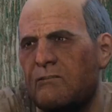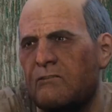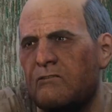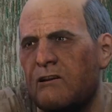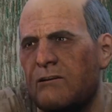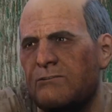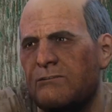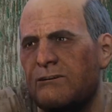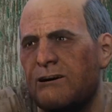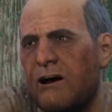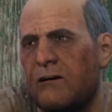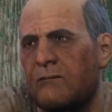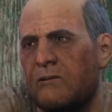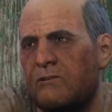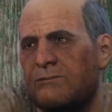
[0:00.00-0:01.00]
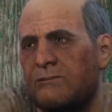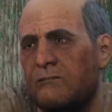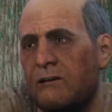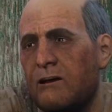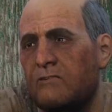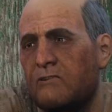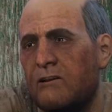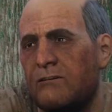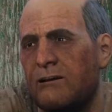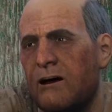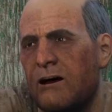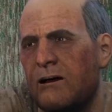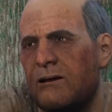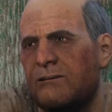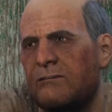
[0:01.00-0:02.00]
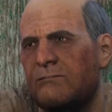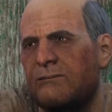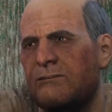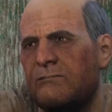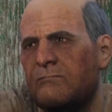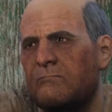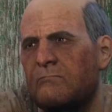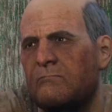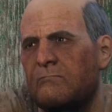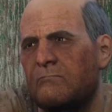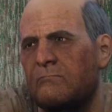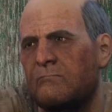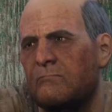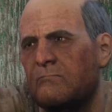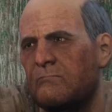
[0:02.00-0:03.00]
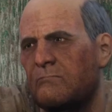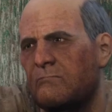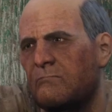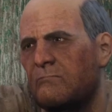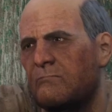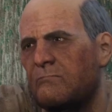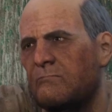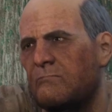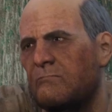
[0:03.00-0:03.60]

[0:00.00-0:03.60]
the Deathclaw Preservation Society. Well, they are quite wild.